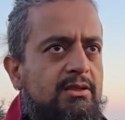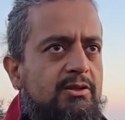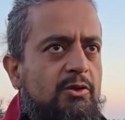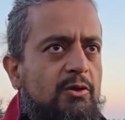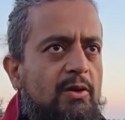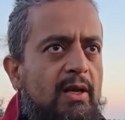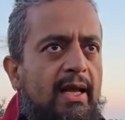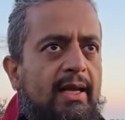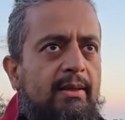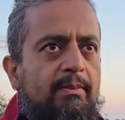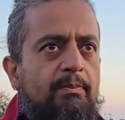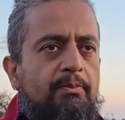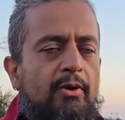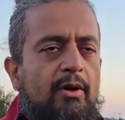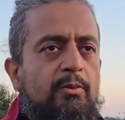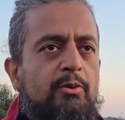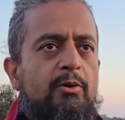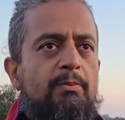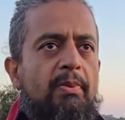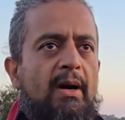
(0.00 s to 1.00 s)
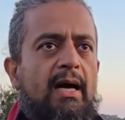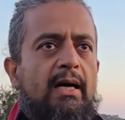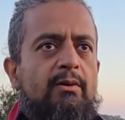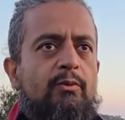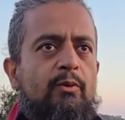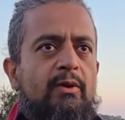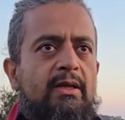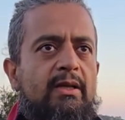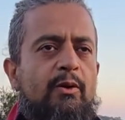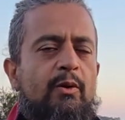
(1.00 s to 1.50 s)
So like Prabhupada,
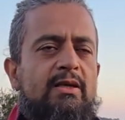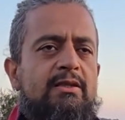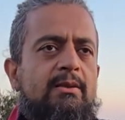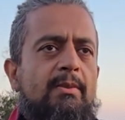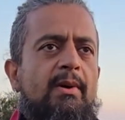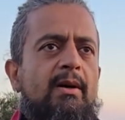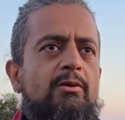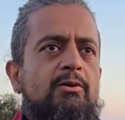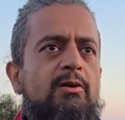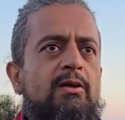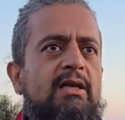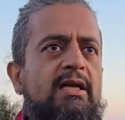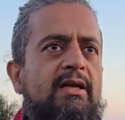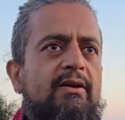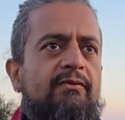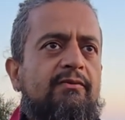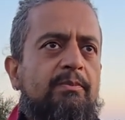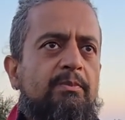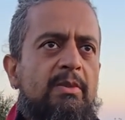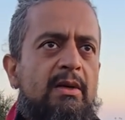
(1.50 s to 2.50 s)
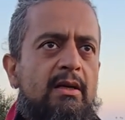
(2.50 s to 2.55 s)
when he was about to leave